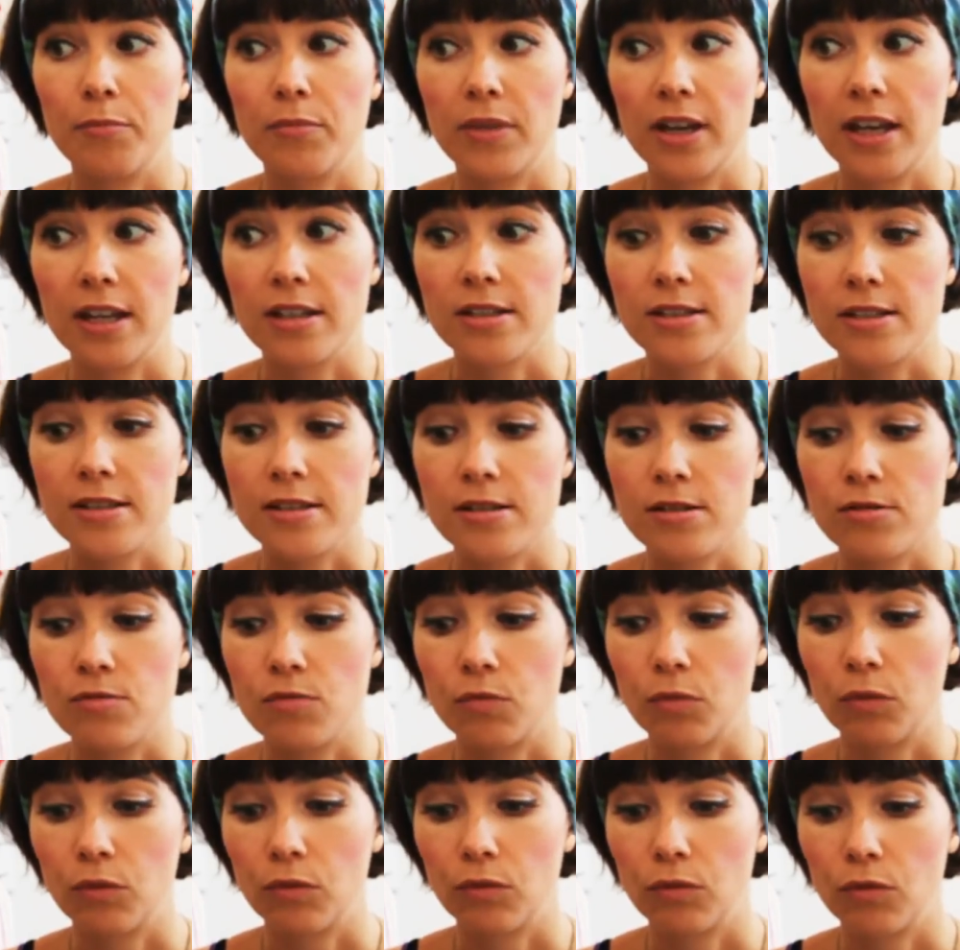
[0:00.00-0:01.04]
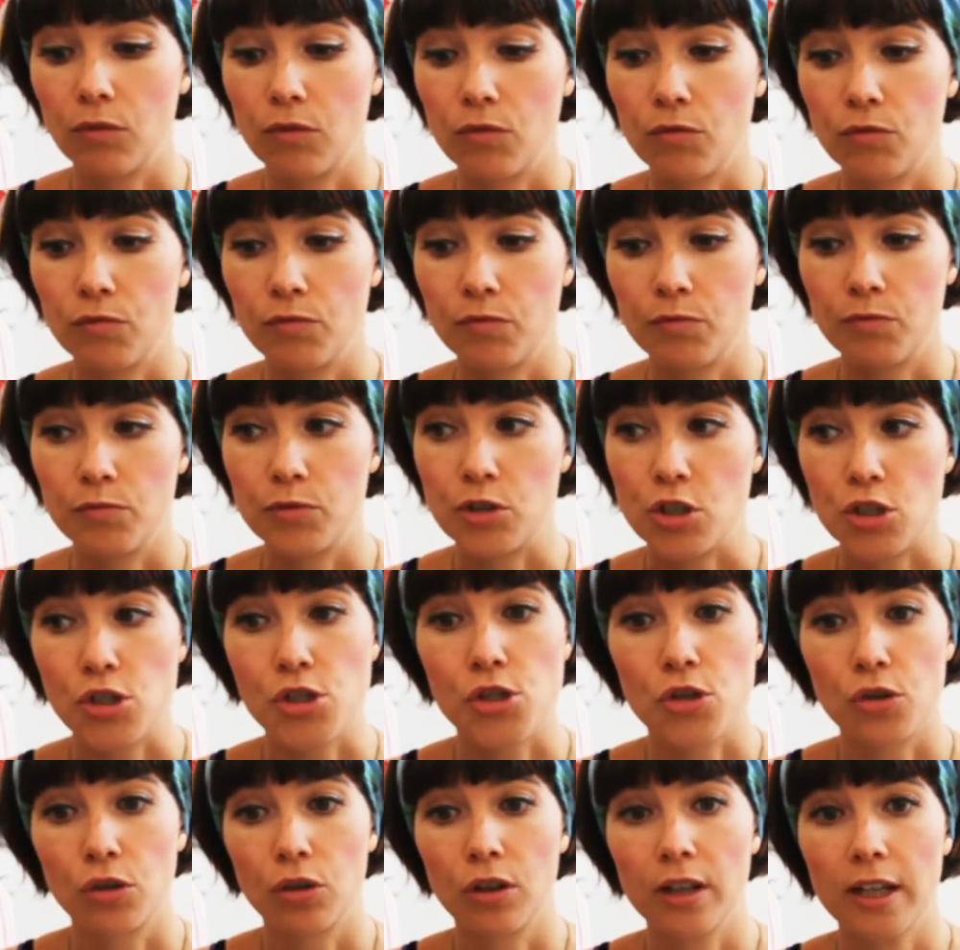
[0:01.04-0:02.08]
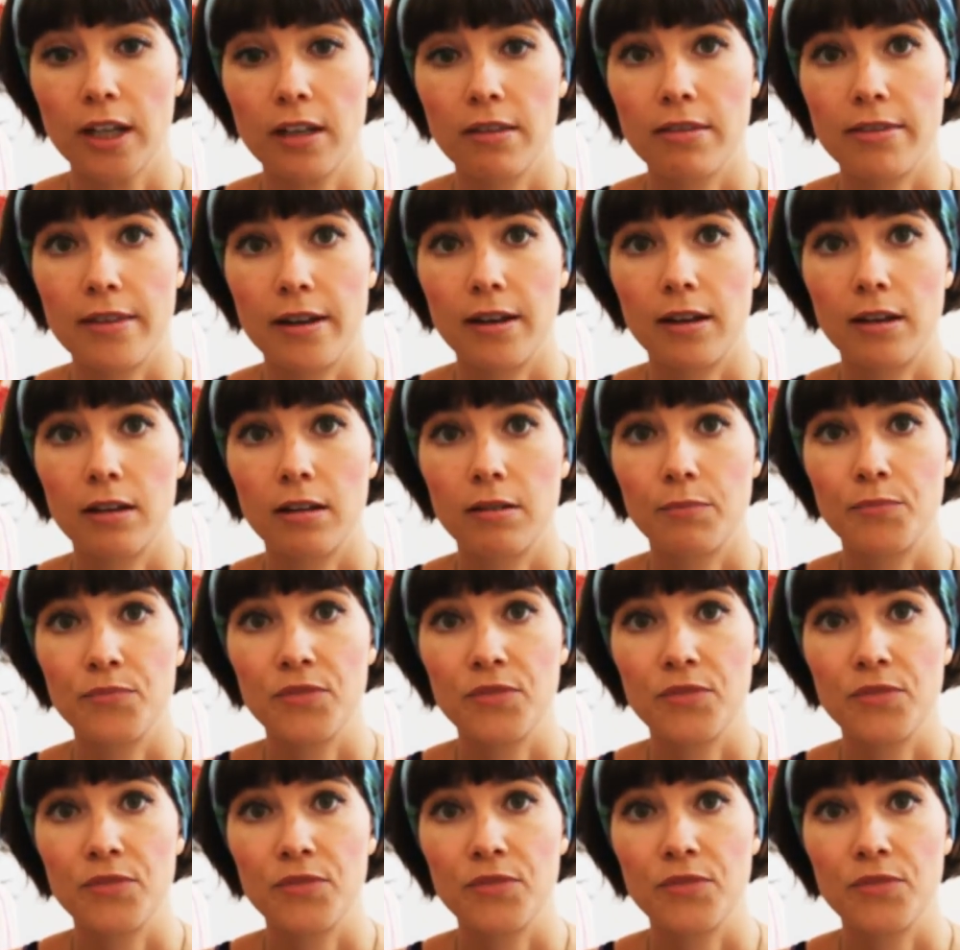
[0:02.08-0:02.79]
it's destroying the